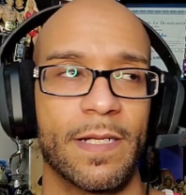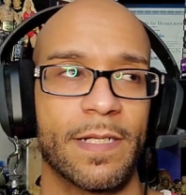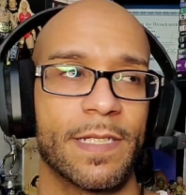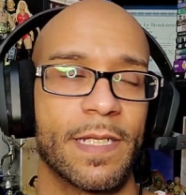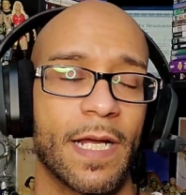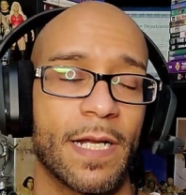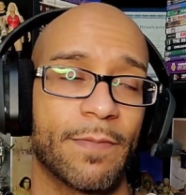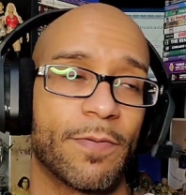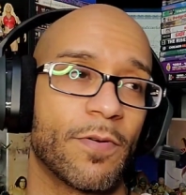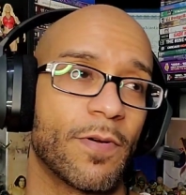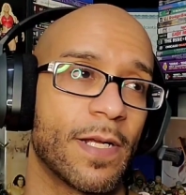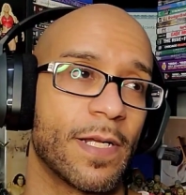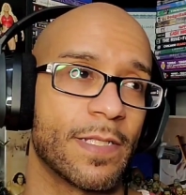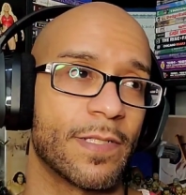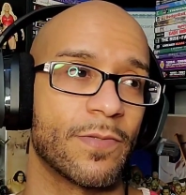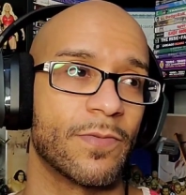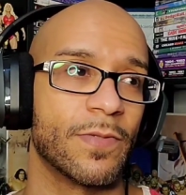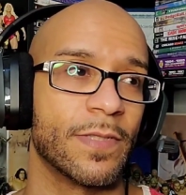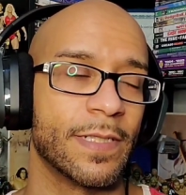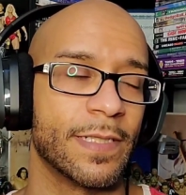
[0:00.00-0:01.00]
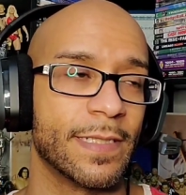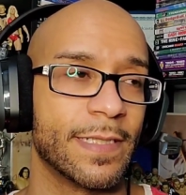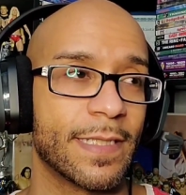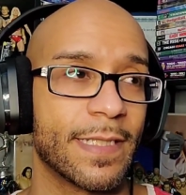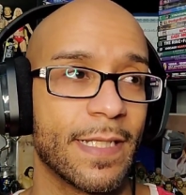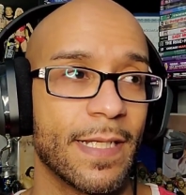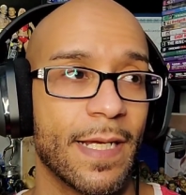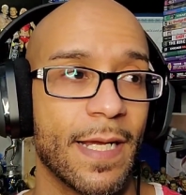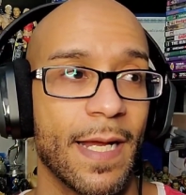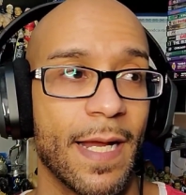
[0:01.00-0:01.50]
Deonna Purrazzo
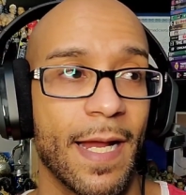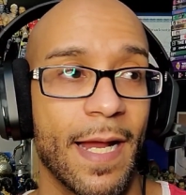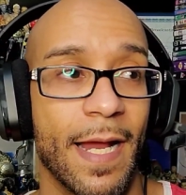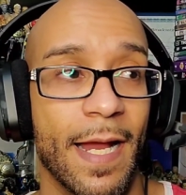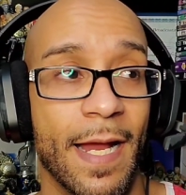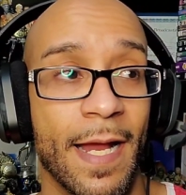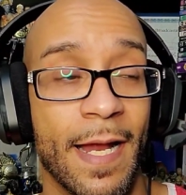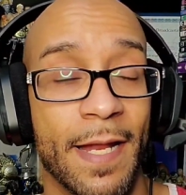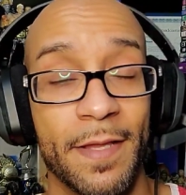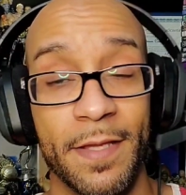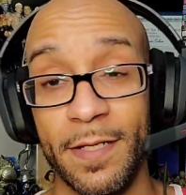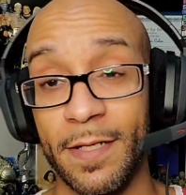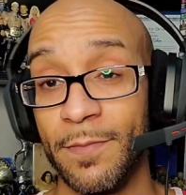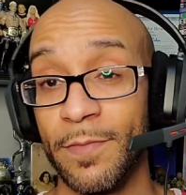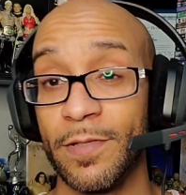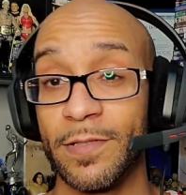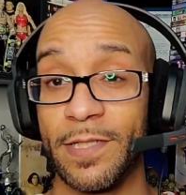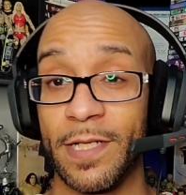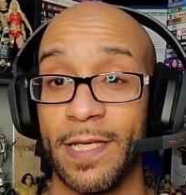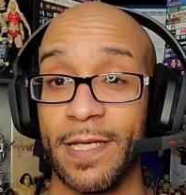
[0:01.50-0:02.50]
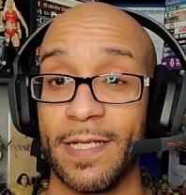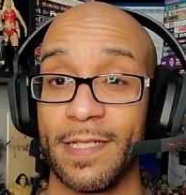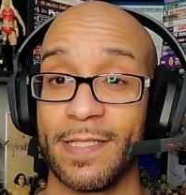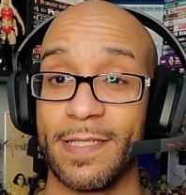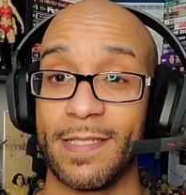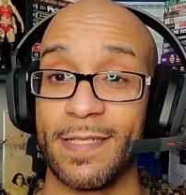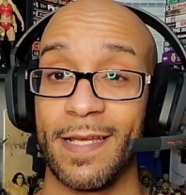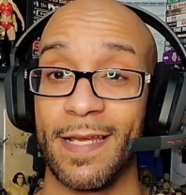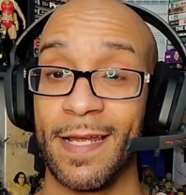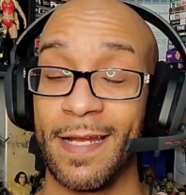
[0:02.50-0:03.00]
wins, and then the music
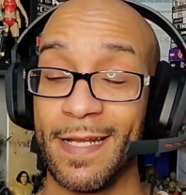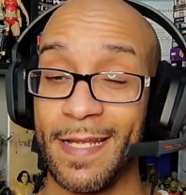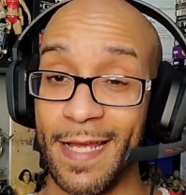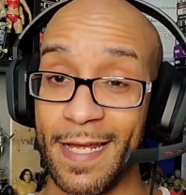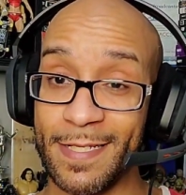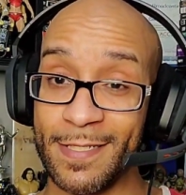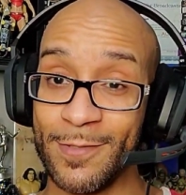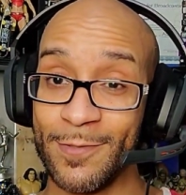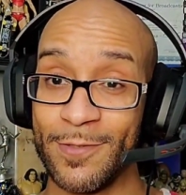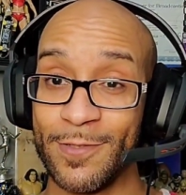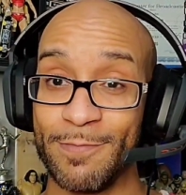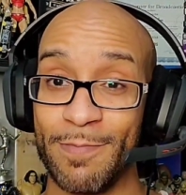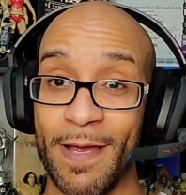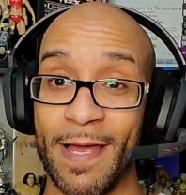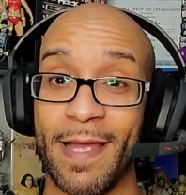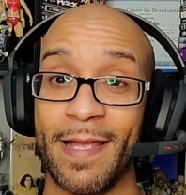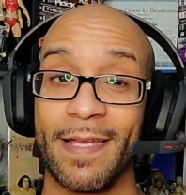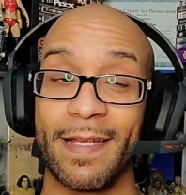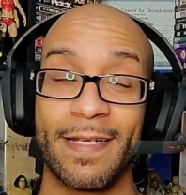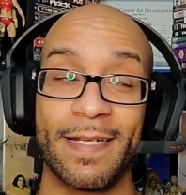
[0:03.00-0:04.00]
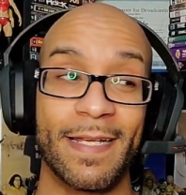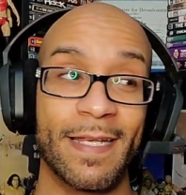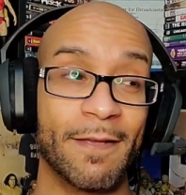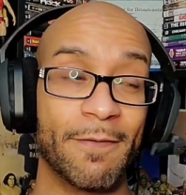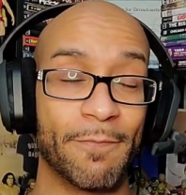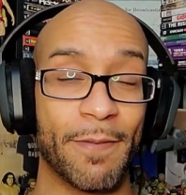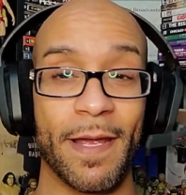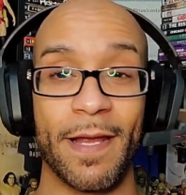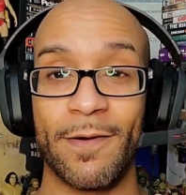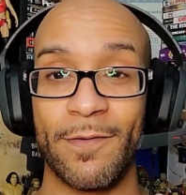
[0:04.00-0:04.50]
hits, and guess who's back in
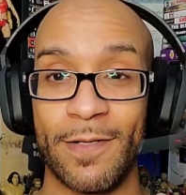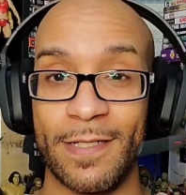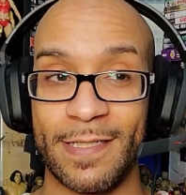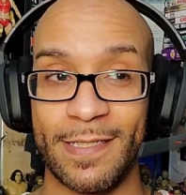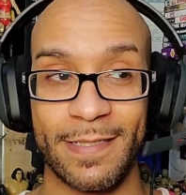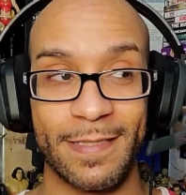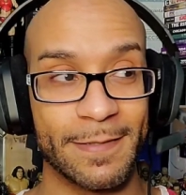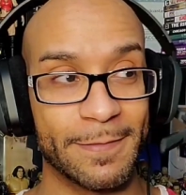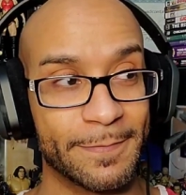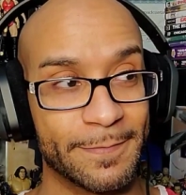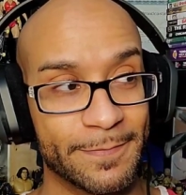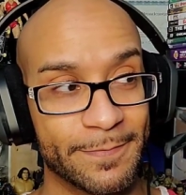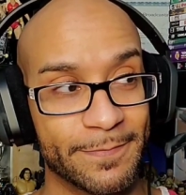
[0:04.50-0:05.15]
Impact Wrestling?